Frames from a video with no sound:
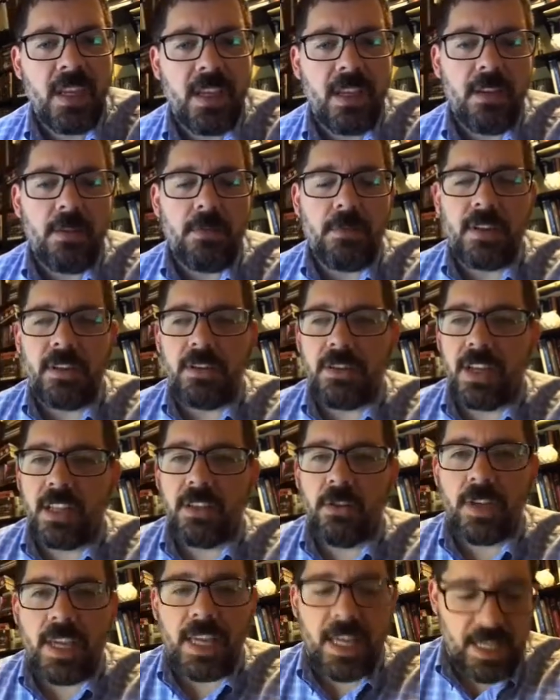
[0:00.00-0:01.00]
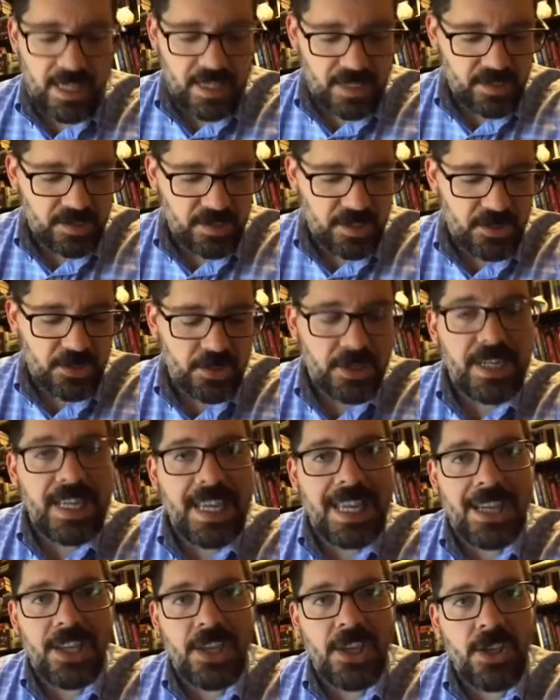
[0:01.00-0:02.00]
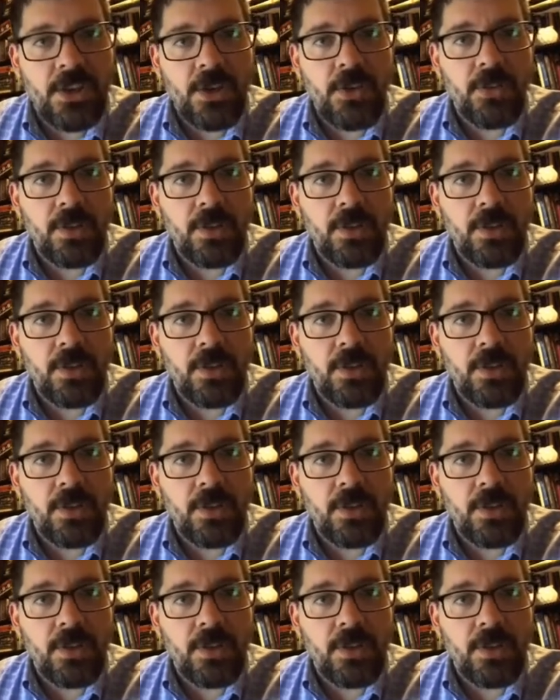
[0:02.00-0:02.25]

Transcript: When you're done looking at this list, you're going to hit Q to